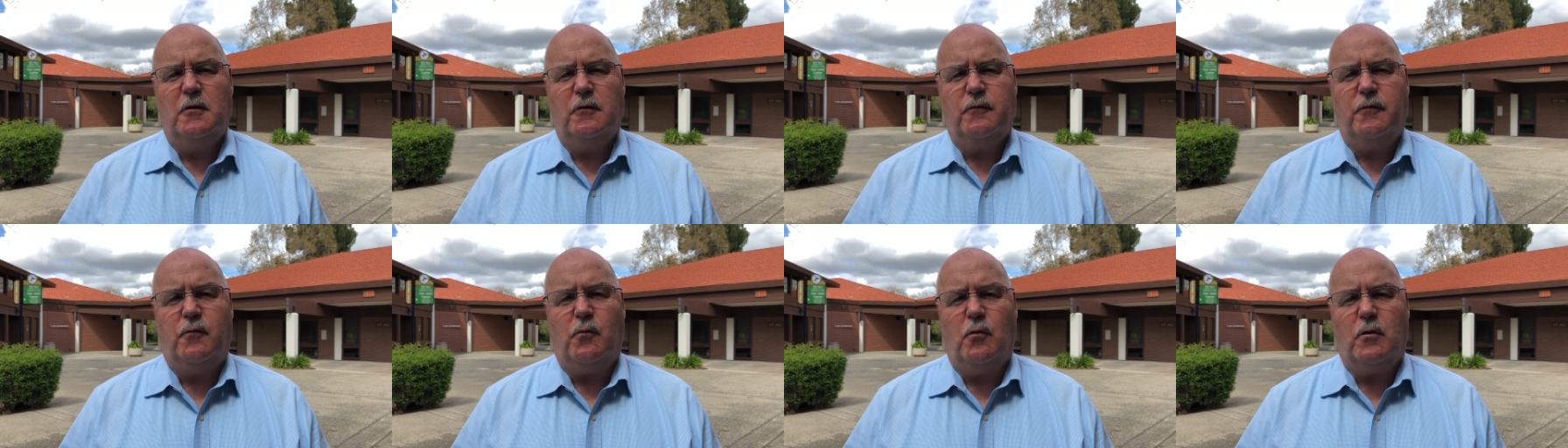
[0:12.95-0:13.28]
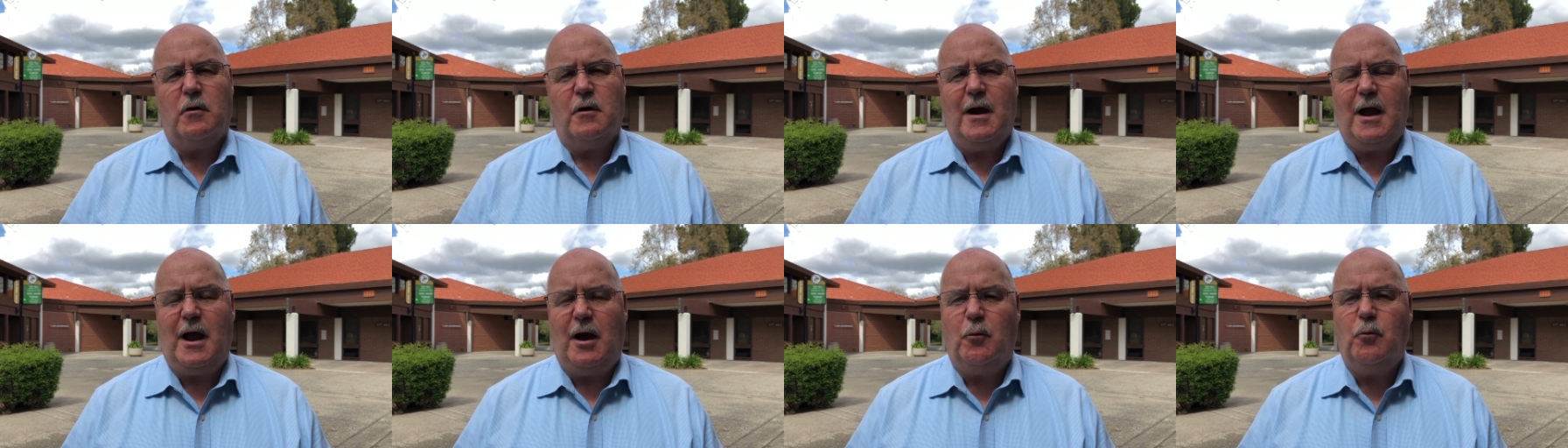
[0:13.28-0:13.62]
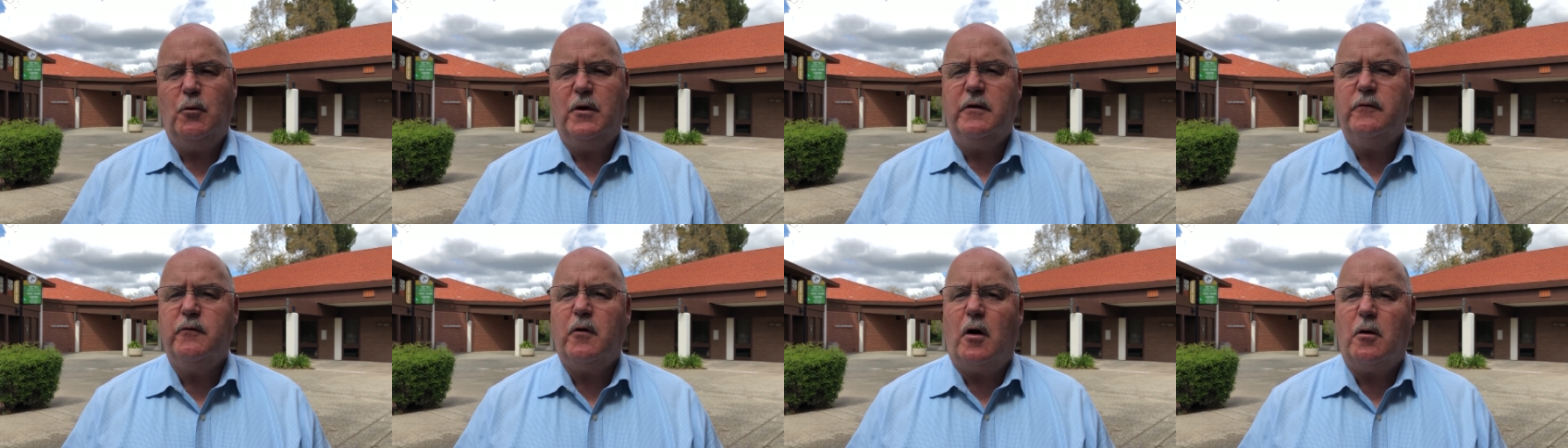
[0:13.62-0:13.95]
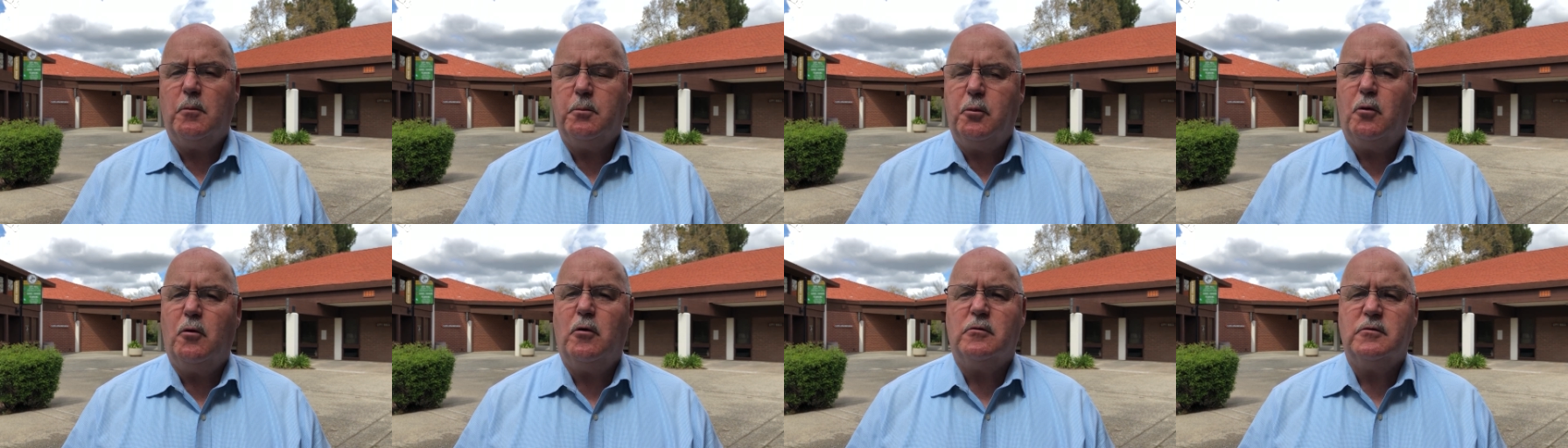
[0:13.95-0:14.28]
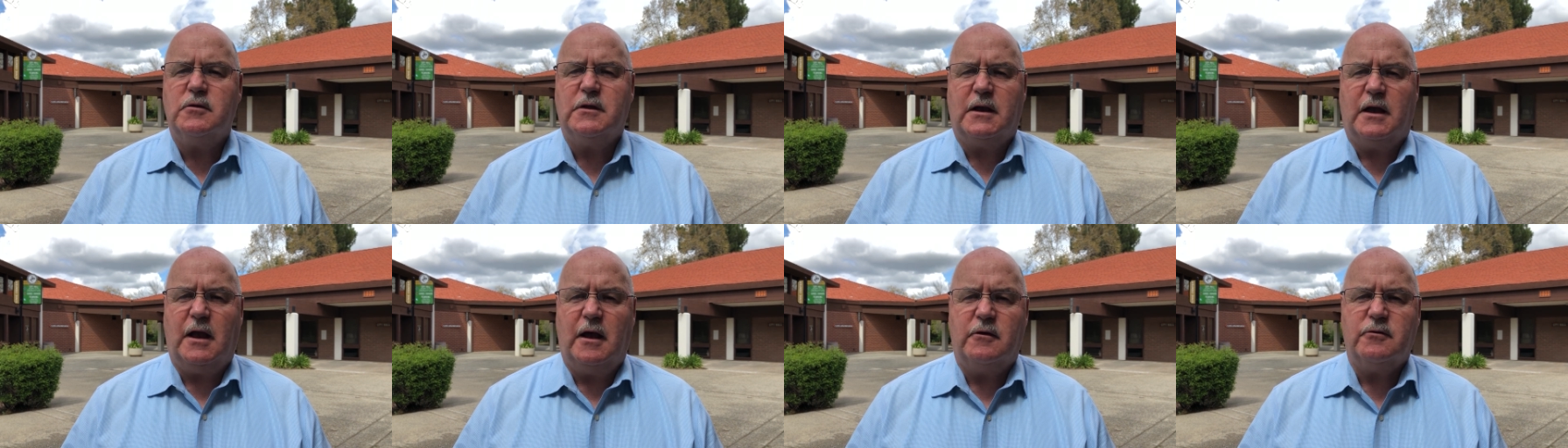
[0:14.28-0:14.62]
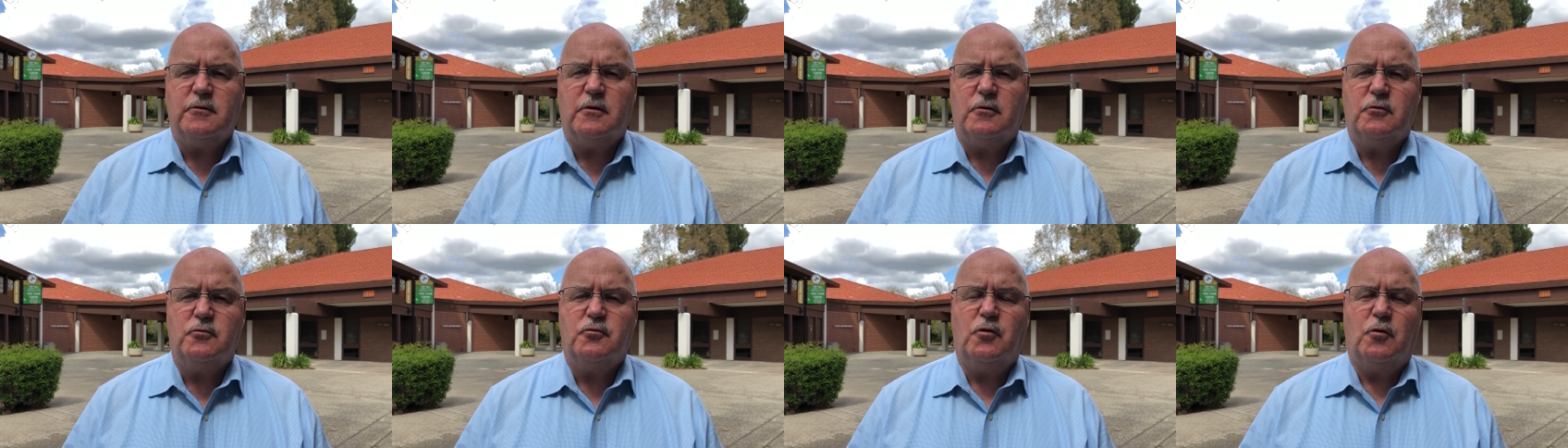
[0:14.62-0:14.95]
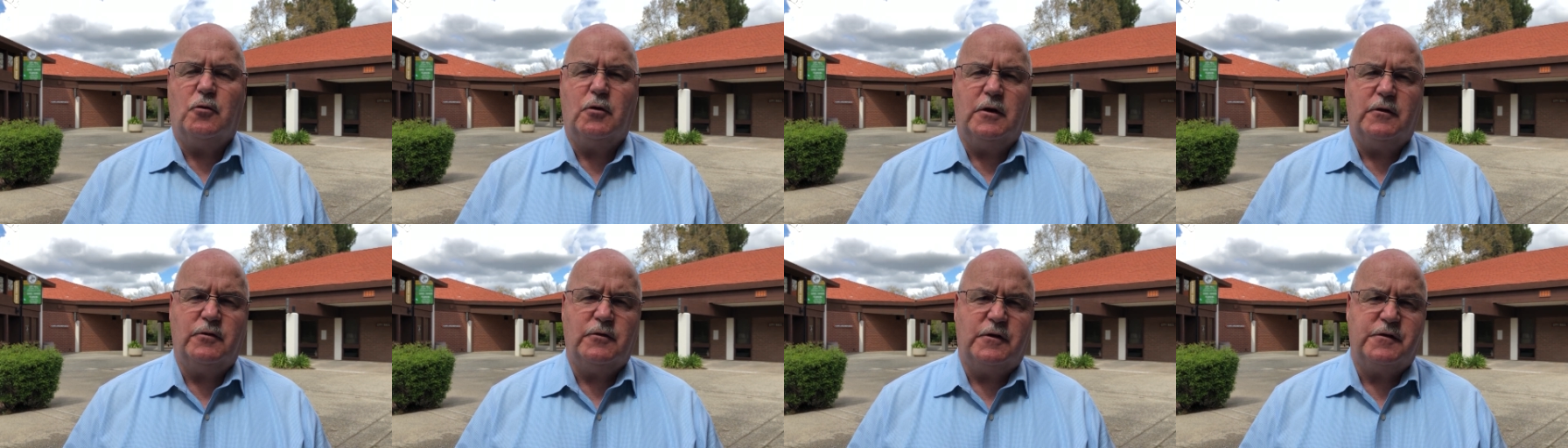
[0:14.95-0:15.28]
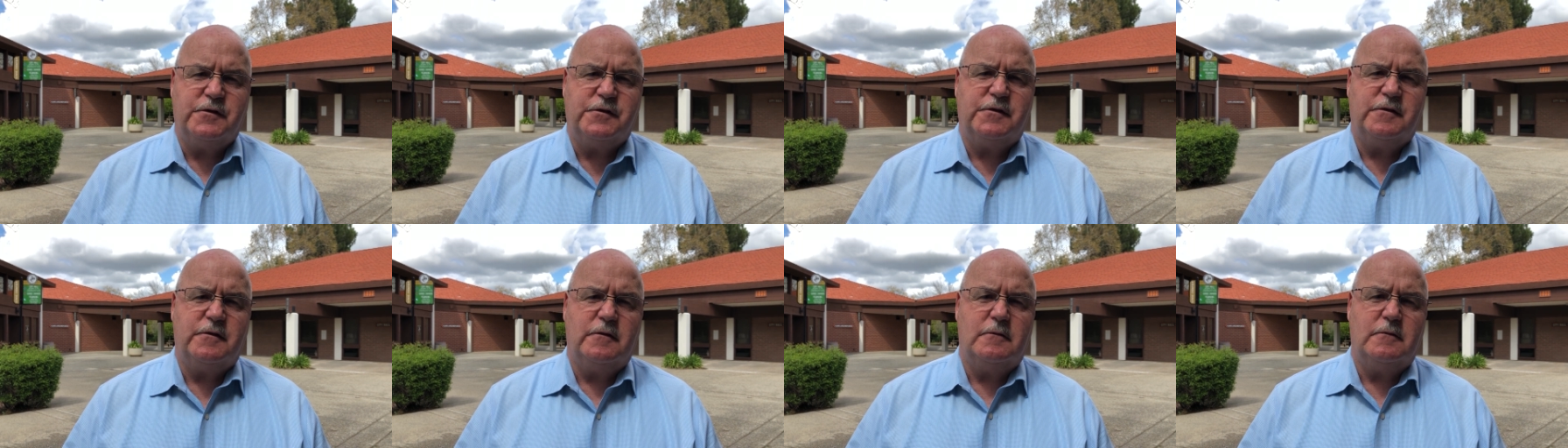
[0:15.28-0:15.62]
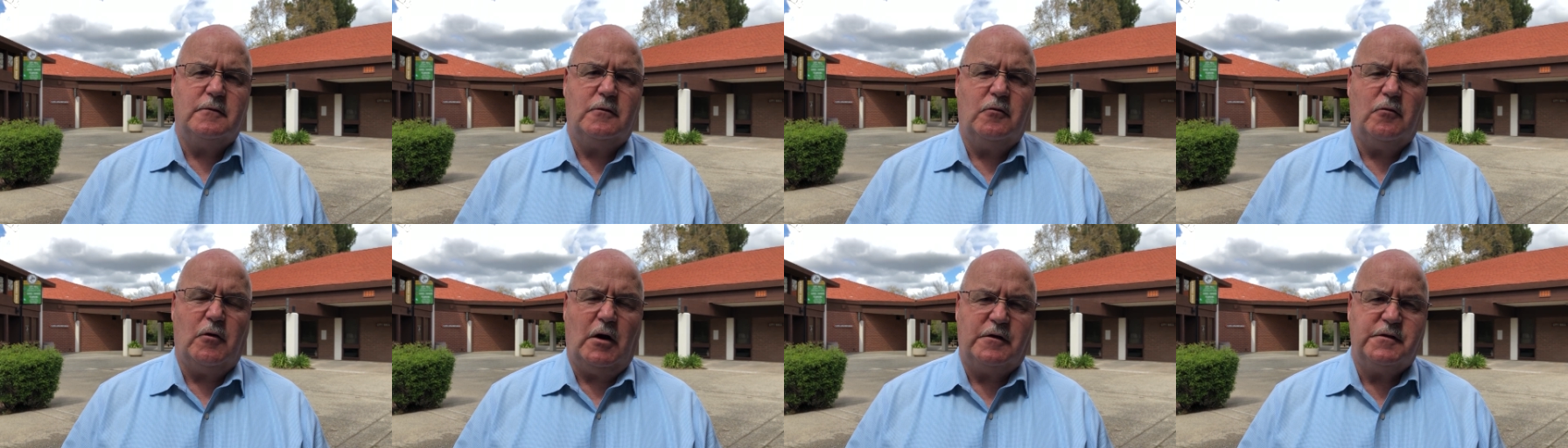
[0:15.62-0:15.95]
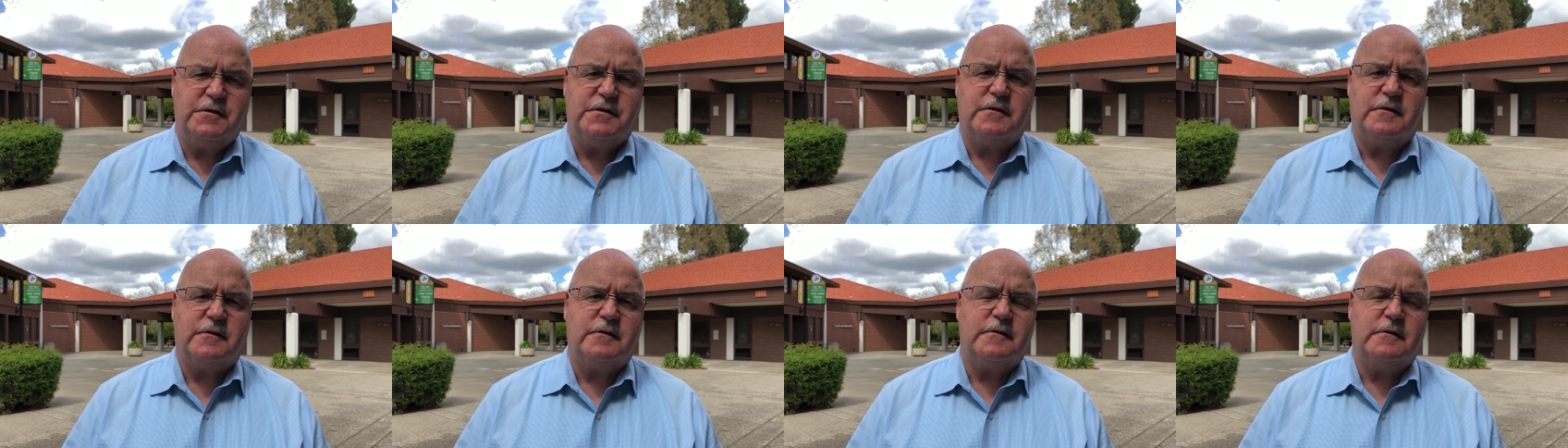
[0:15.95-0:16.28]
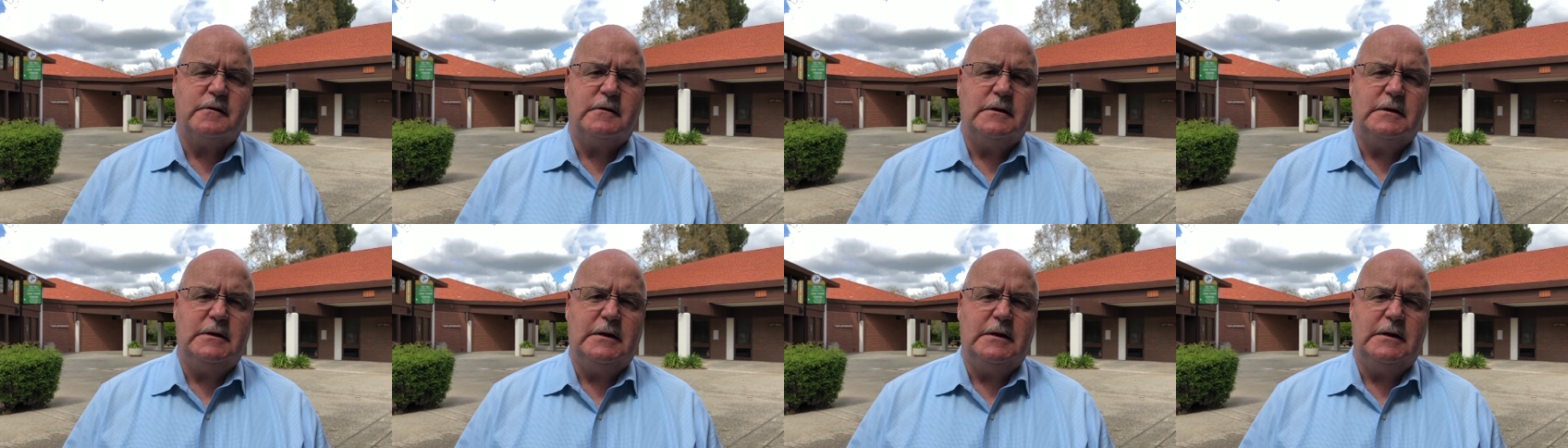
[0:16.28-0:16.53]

for how we've all pulled together during this crisis.